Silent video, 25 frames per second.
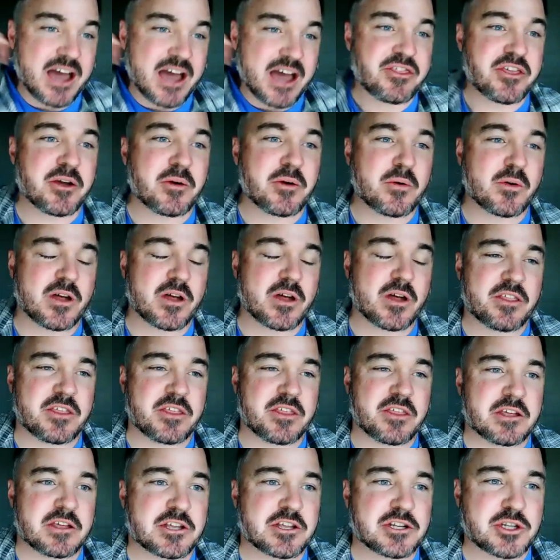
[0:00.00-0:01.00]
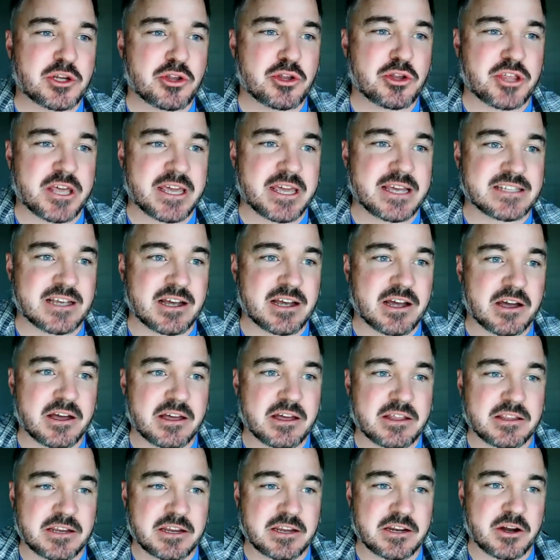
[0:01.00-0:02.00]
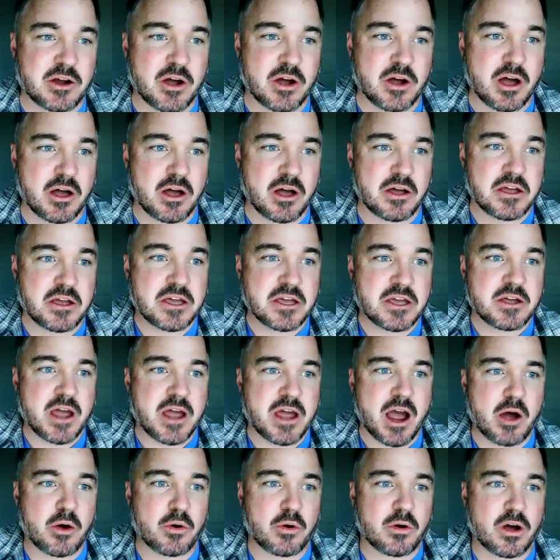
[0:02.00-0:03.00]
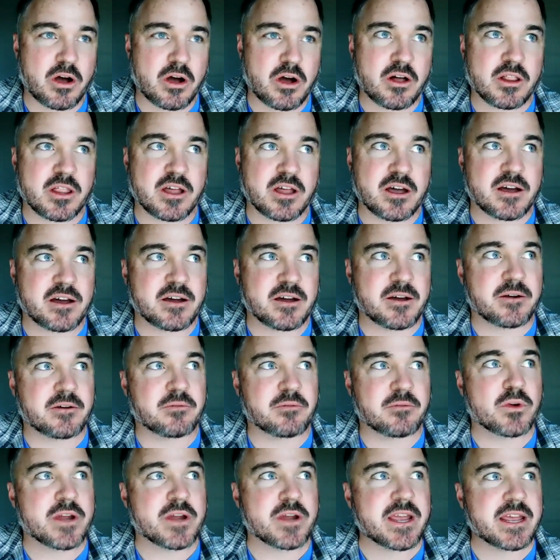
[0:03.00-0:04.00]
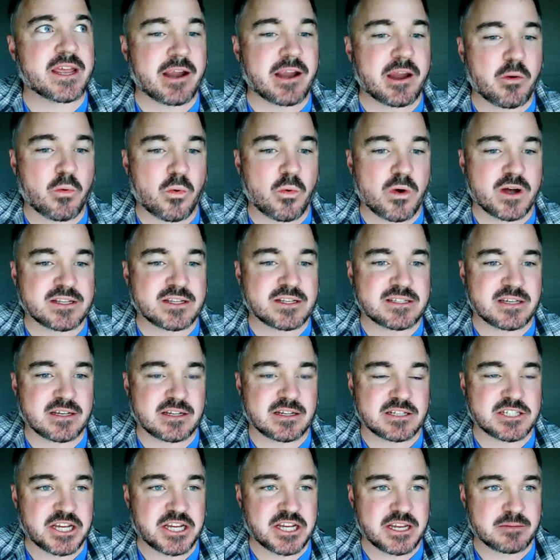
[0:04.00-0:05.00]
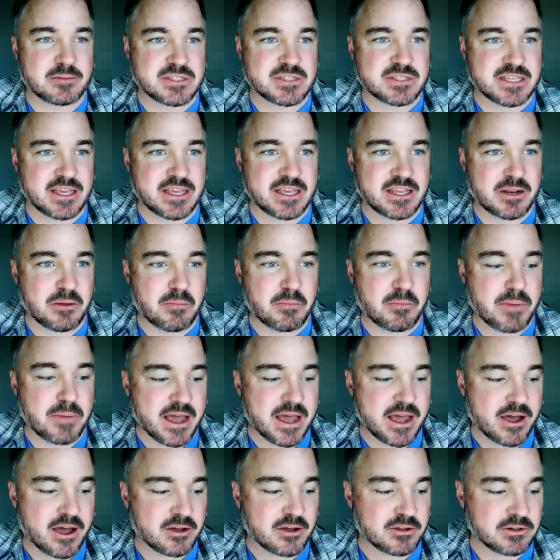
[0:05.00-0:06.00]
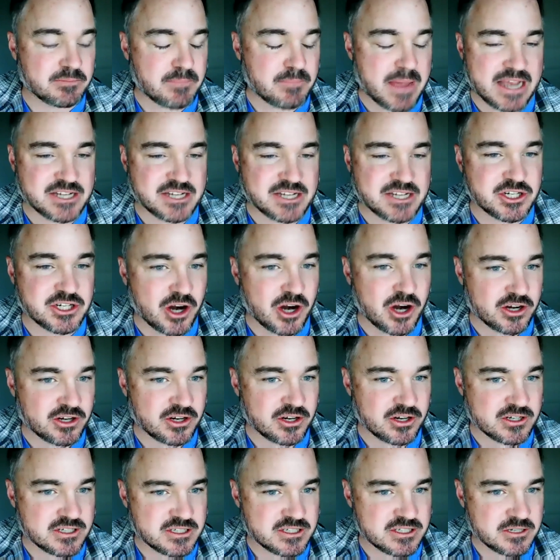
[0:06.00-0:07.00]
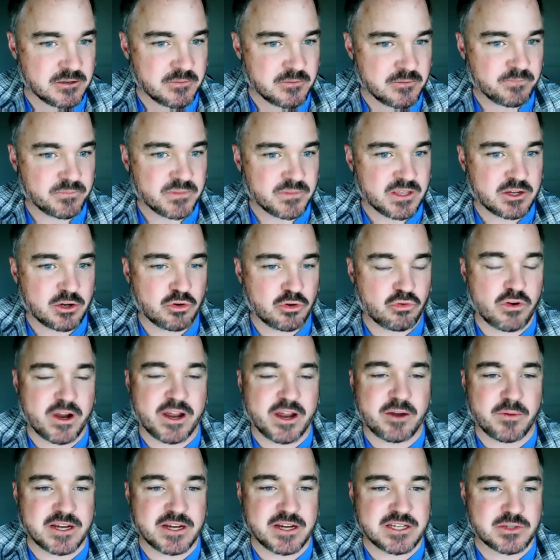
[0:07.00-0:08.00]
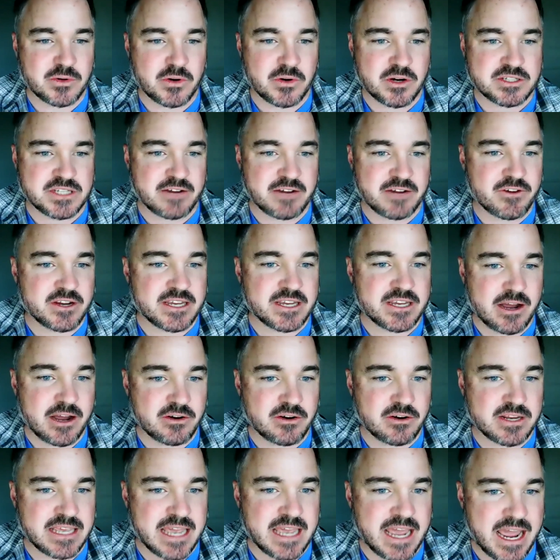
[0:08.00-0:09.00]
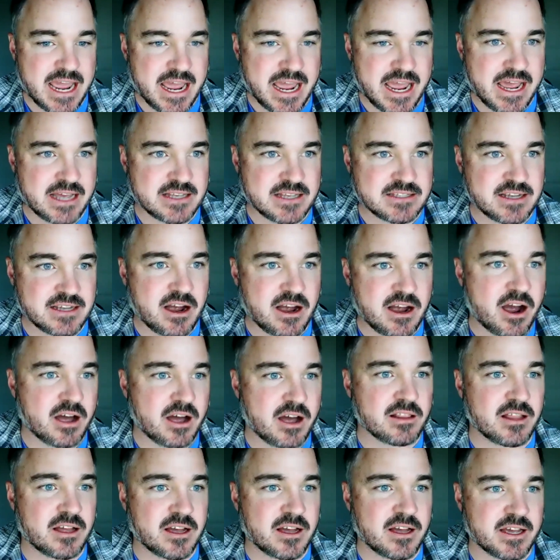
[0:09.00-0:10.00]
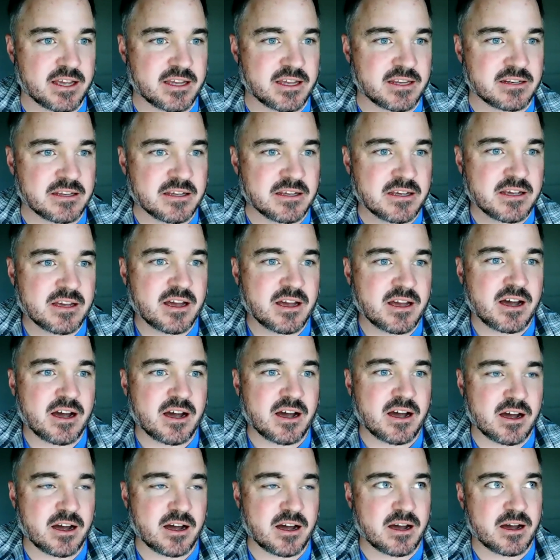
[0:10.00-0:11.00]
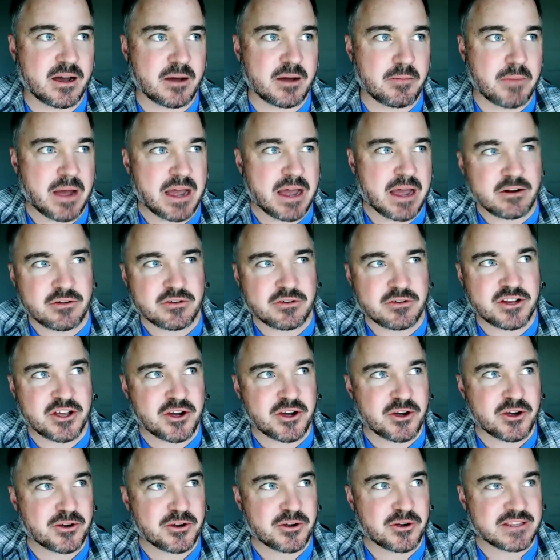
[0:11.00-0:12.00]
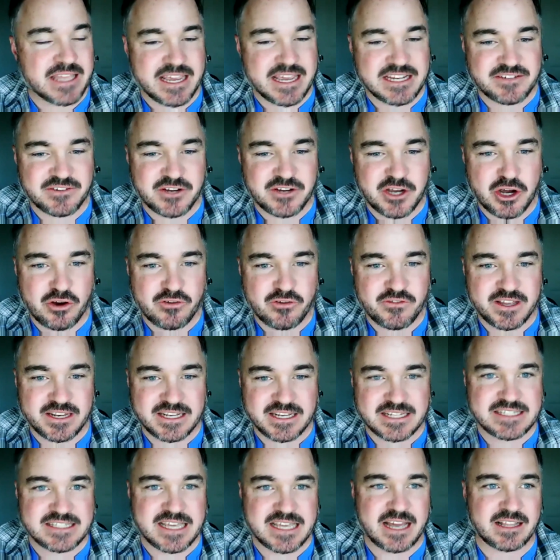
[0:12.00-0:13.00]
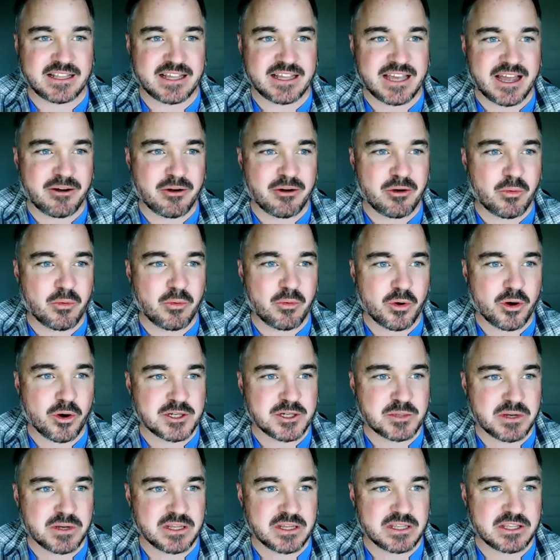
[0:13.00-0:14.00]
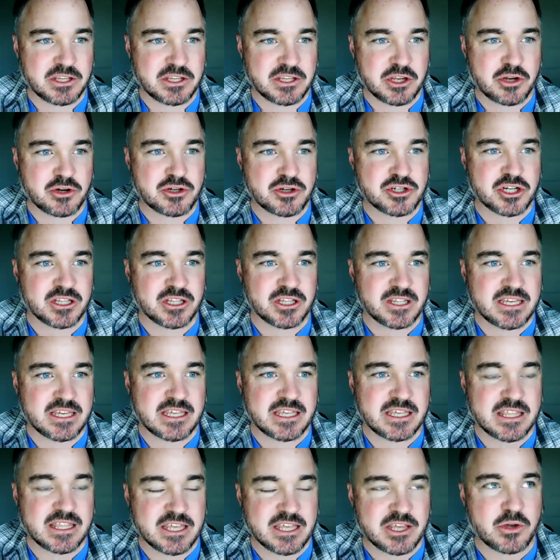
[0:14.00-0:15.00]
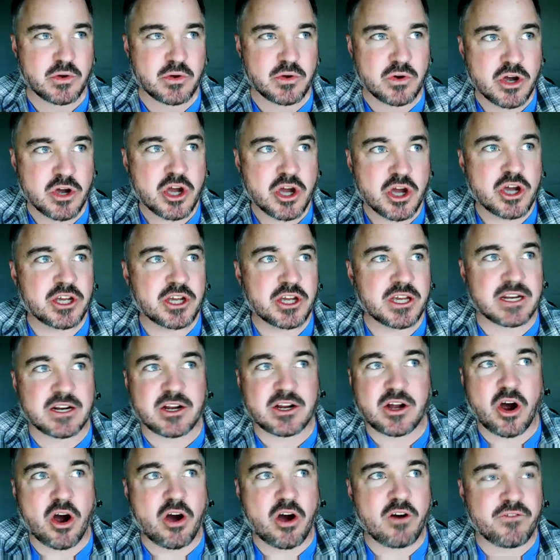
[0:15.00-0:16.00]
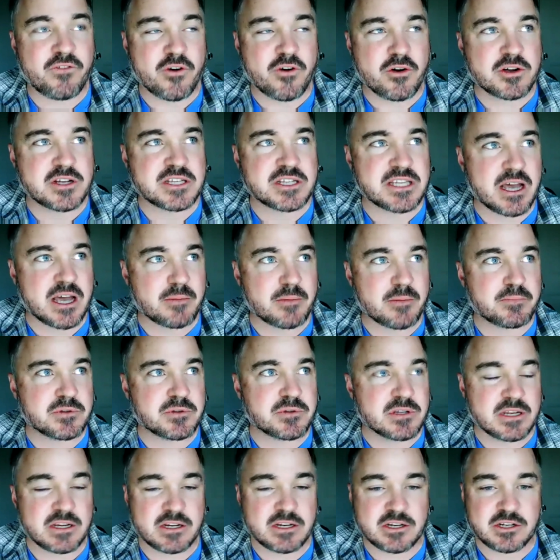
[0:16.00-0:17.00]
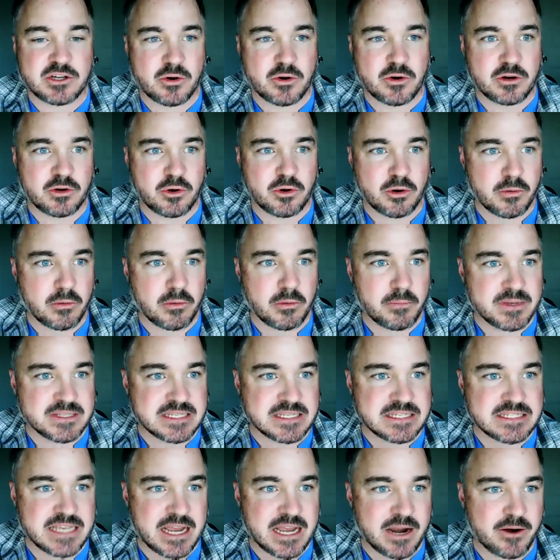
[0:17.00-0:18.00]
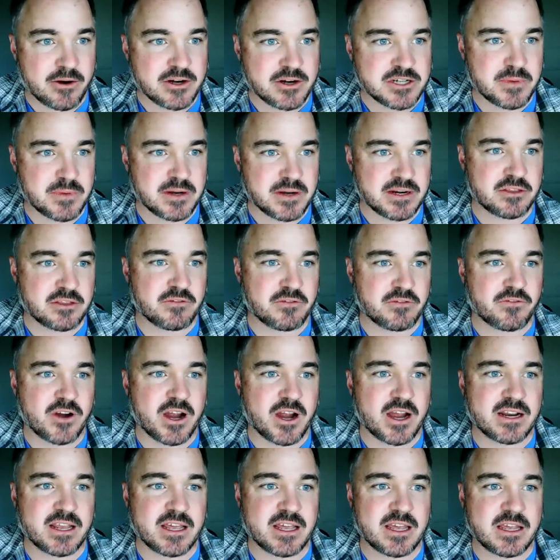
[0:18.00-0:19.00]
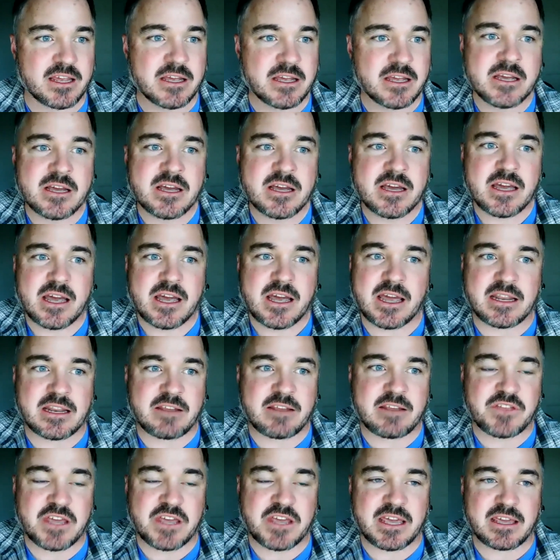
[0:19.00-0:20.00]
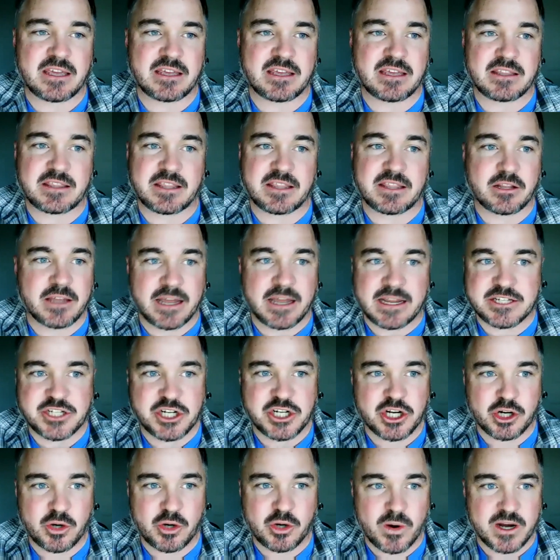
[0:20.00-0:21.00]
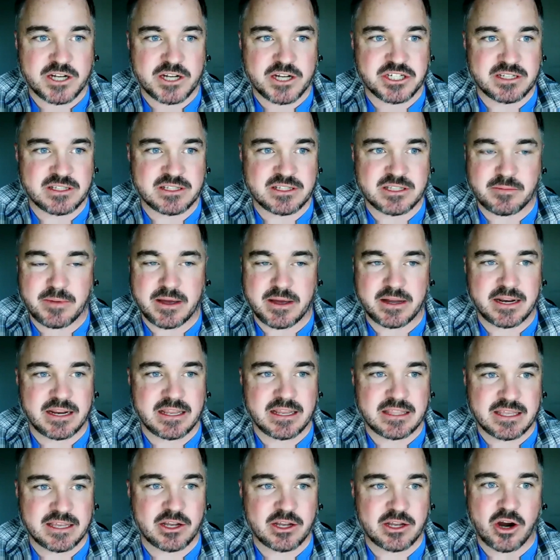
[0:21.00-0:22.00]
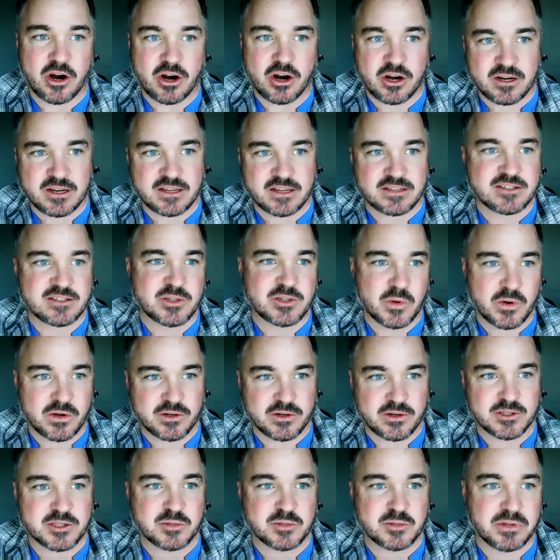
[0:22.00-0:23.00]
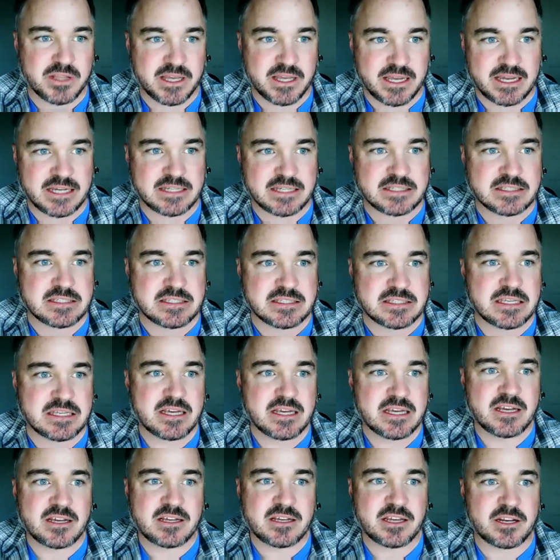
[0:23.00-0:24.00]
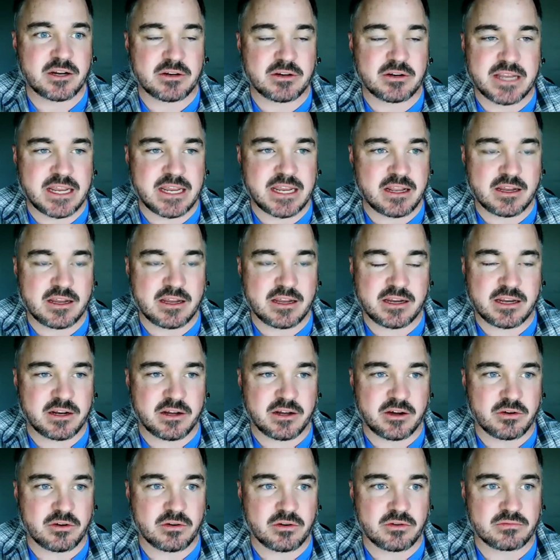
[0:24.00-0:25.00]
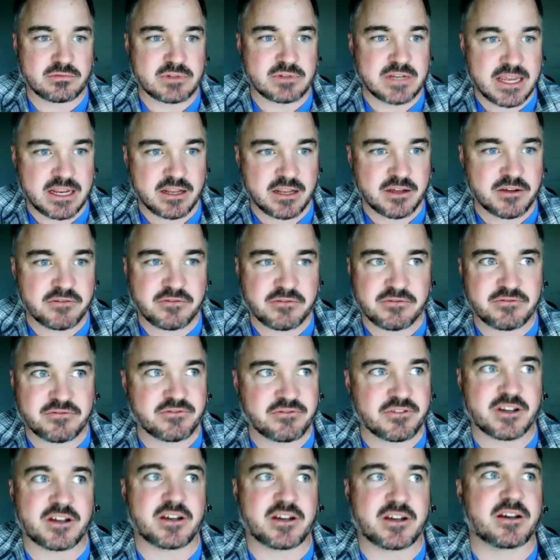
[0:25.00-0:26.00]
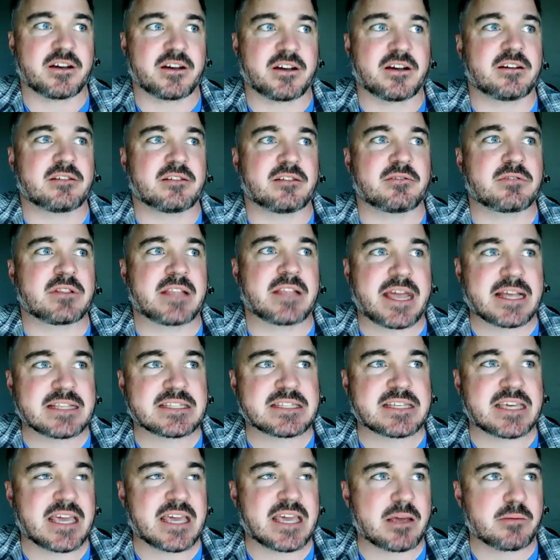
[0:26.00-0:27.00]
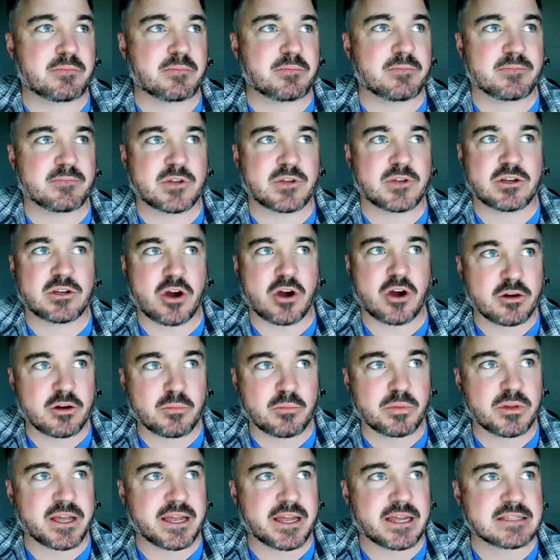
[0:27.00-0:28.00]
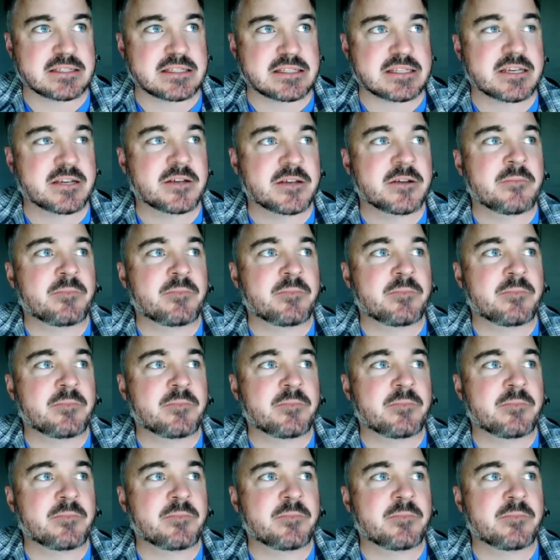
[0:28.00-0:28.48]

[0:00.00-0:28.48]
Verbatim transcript: I think the the two things I uh, you know I'll, I'll uh, reiterate what uh, James said about master gardeners great resource. Every county has a hotline. Um, I don't know in the age of COVID exactly how it works, but usually the, you can call folks up you know, during normal business hours, Monday through Friday, and if they they'll answer your questions about anything gardening, soils, plants, you know, you know, native uh, landscape, garden plants.